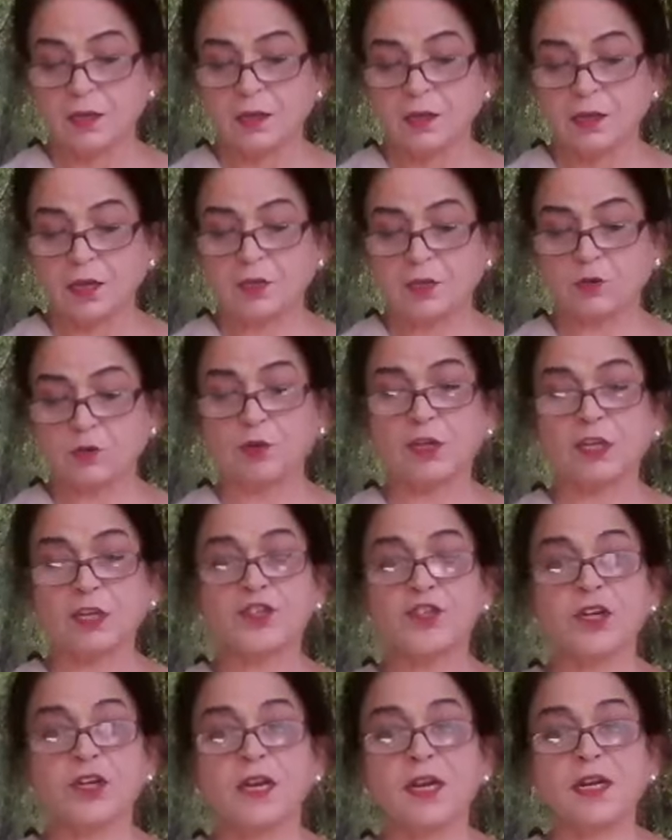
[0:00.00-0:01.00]
It
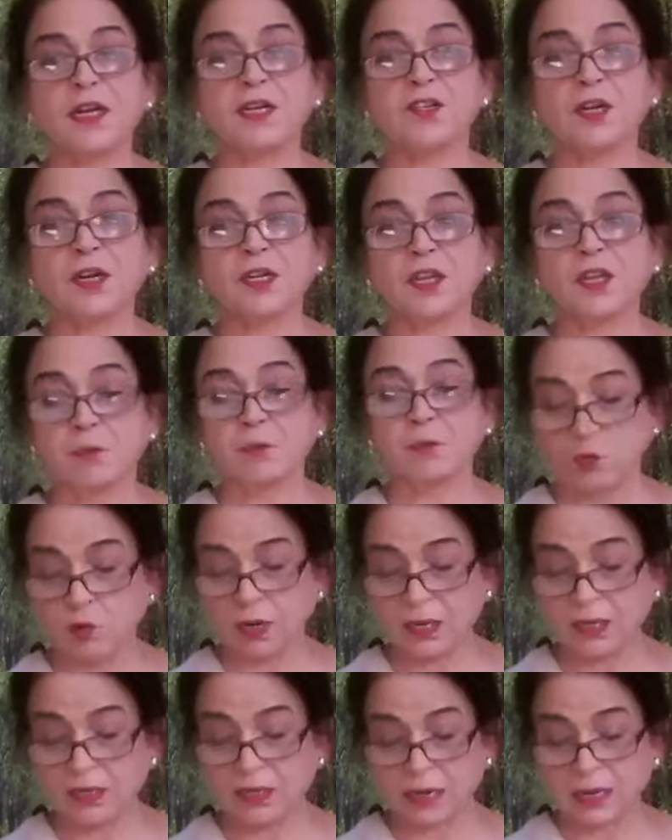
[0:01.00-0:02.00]
originates at the
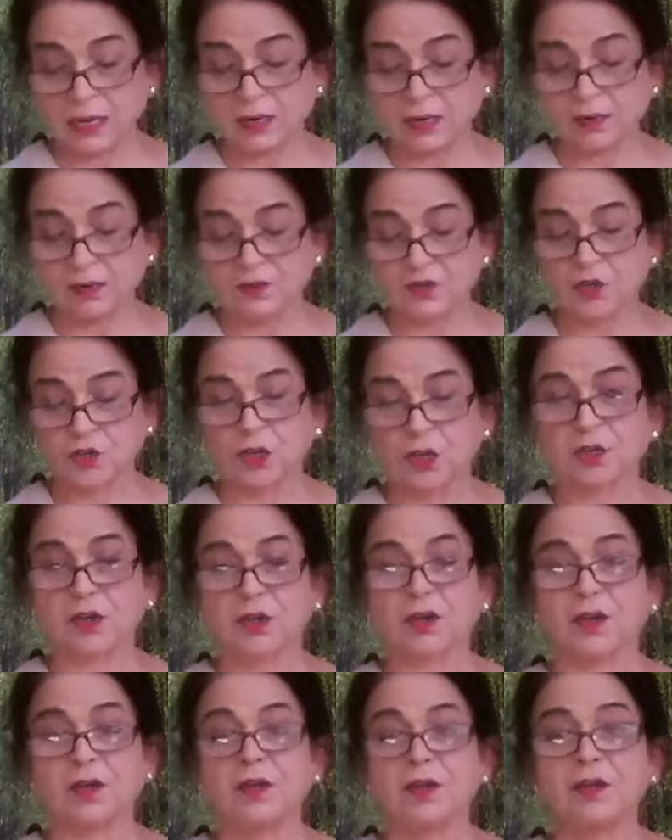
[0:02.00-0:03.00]
Muladhara
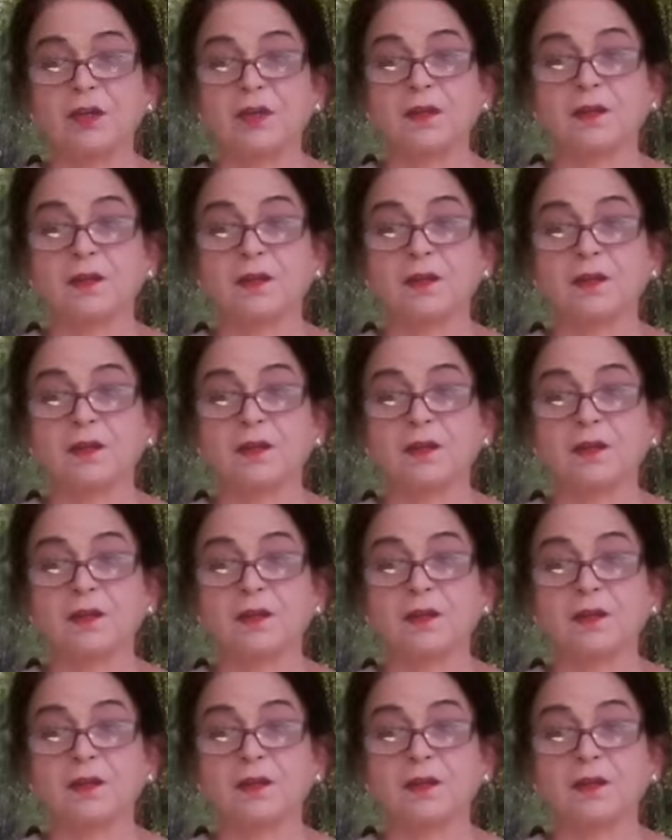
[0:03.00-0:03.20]
chakra,